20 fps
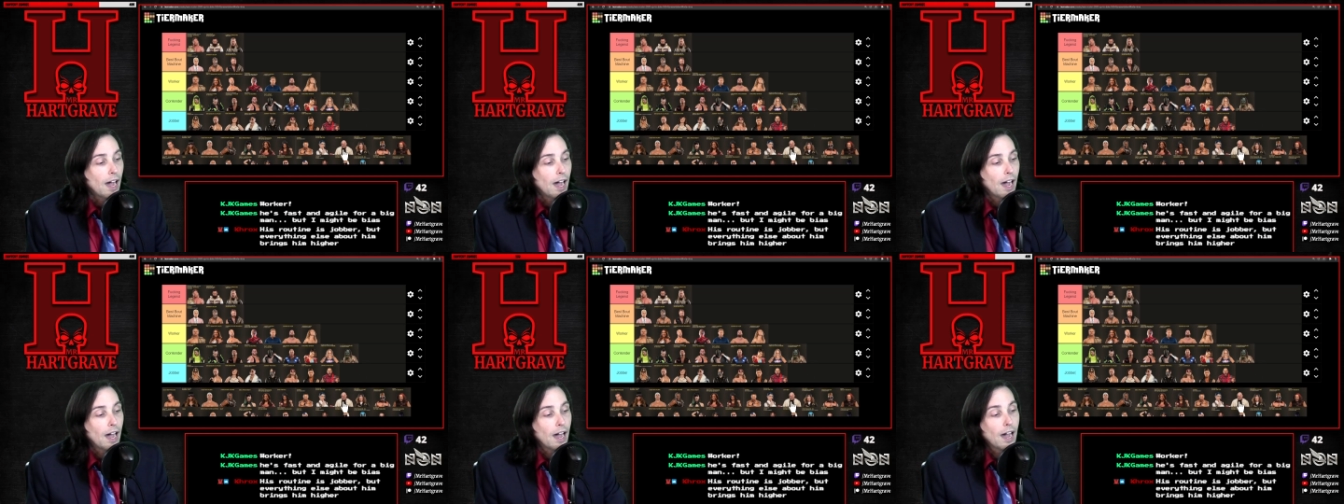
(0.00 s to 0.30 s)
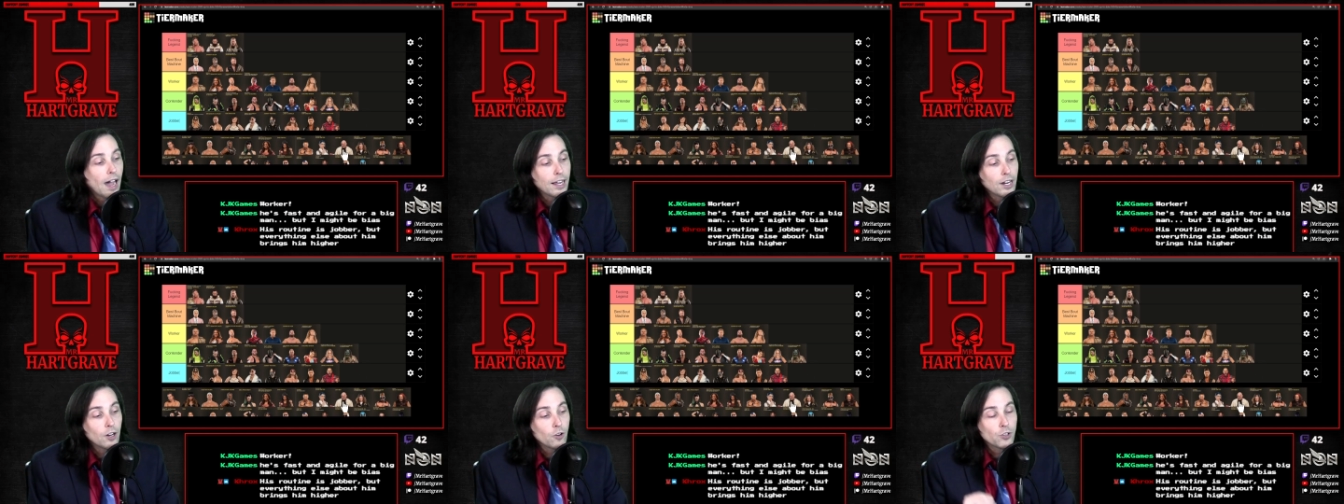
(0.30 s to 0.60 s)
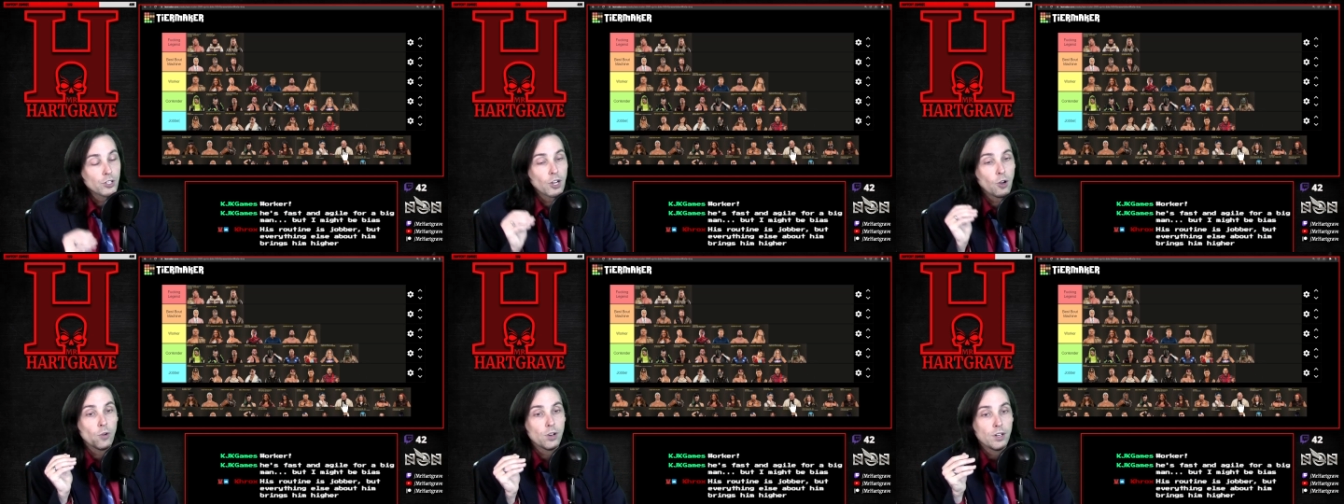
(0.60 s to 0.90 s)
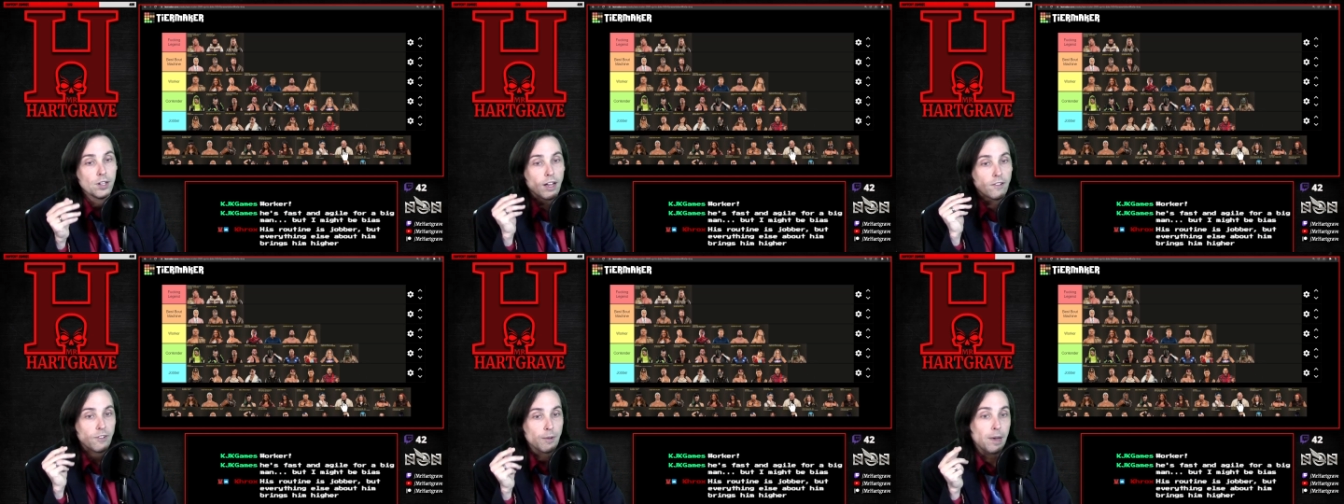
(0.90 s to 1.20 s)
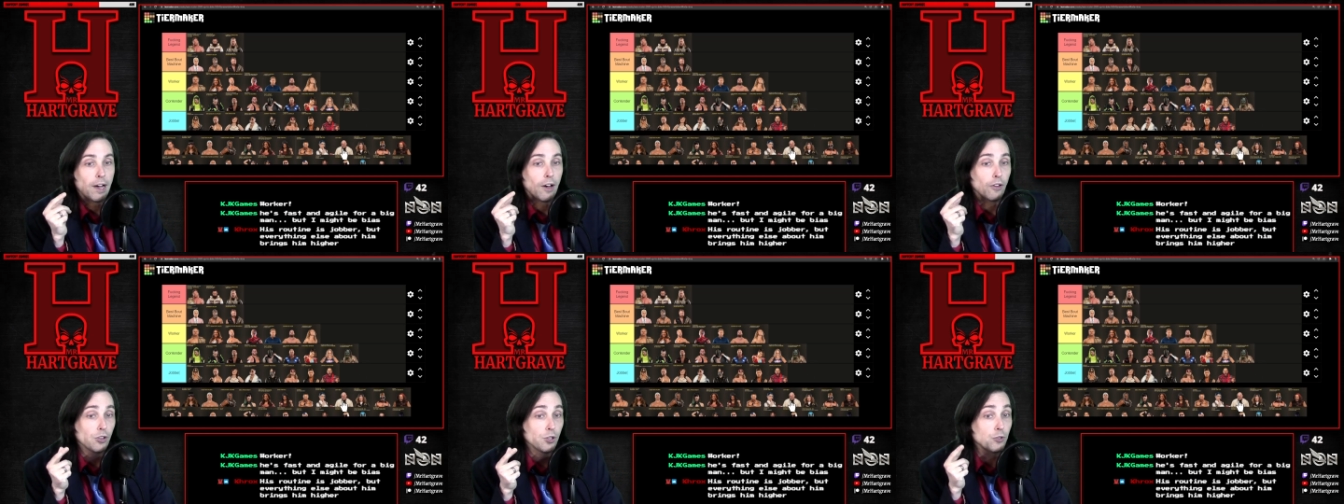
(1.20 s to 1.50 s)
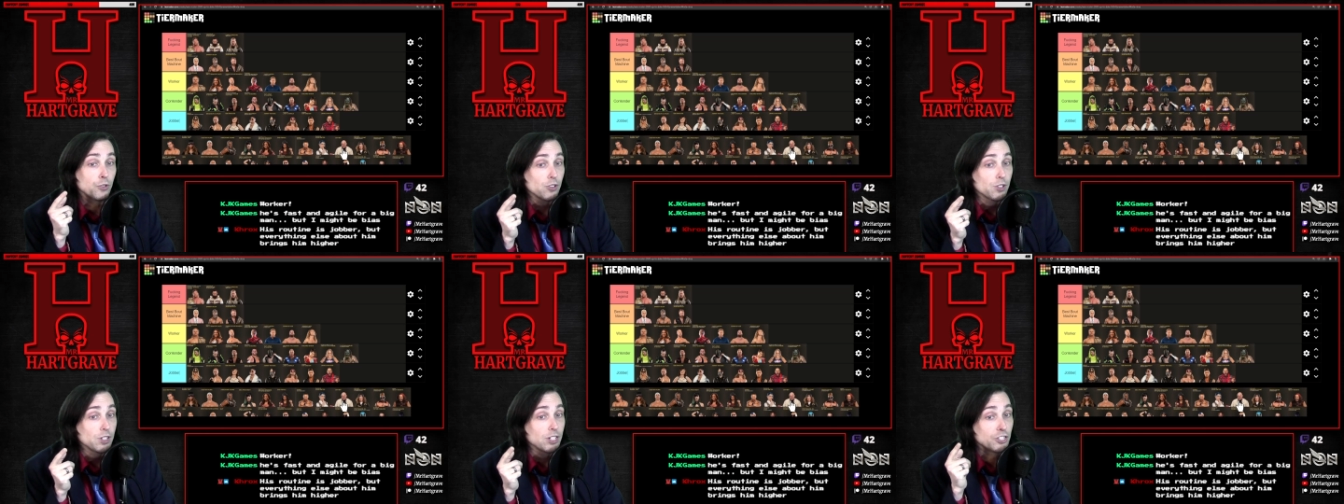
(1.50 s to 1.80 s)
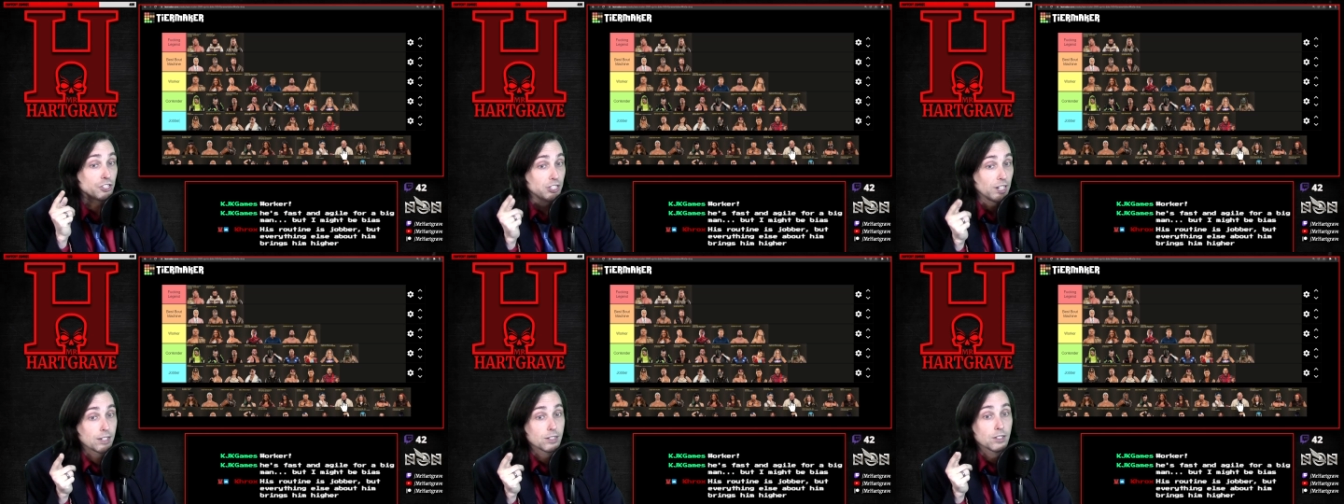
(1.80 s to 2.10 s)
I don't know enough about Luther to
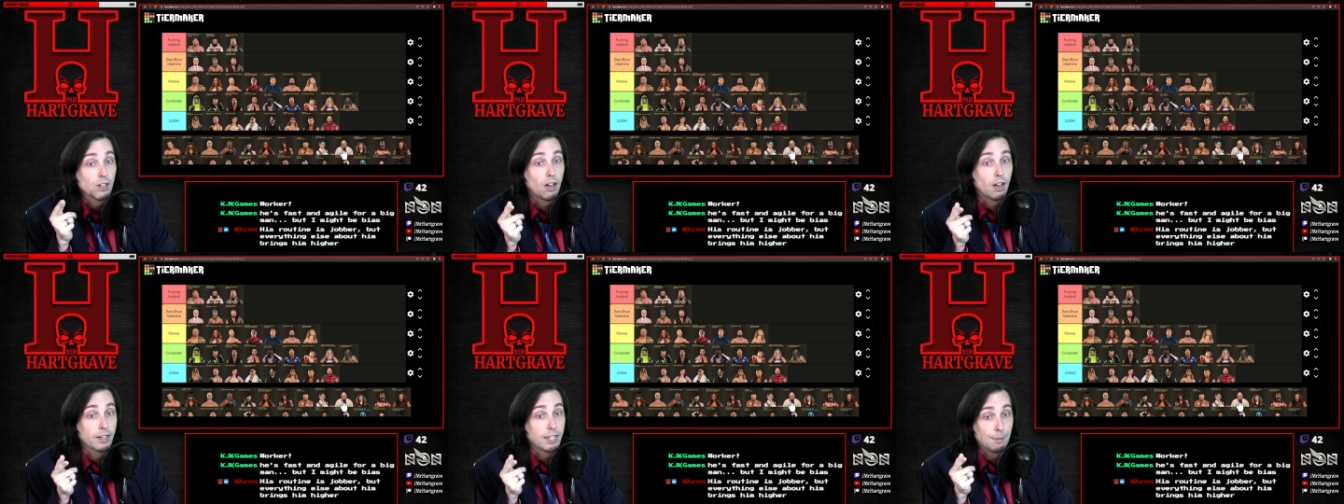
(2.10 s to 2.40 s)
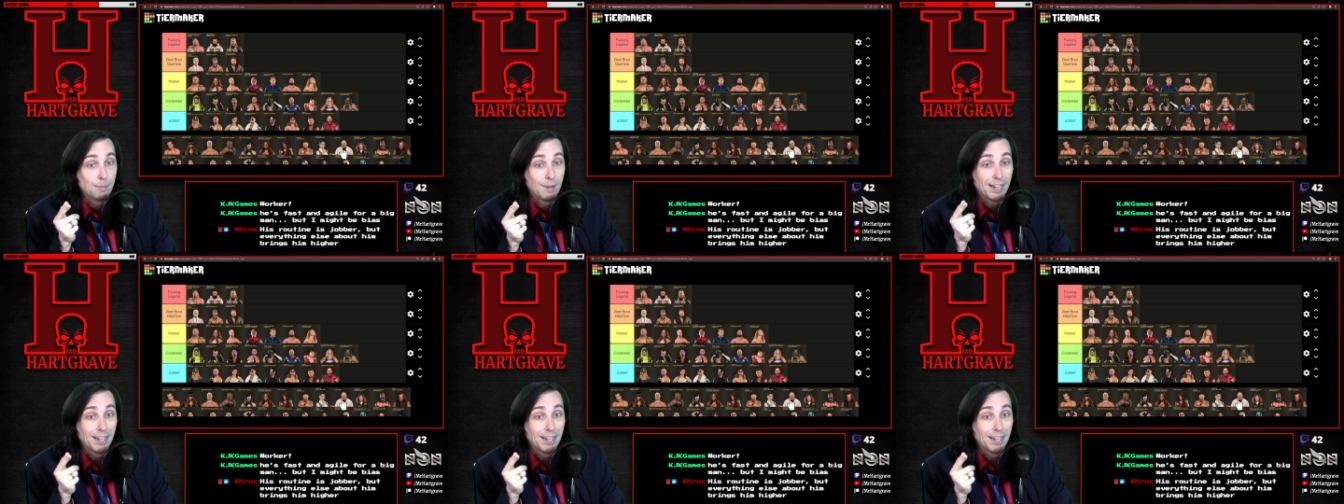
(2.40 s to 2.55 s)
shit talk him.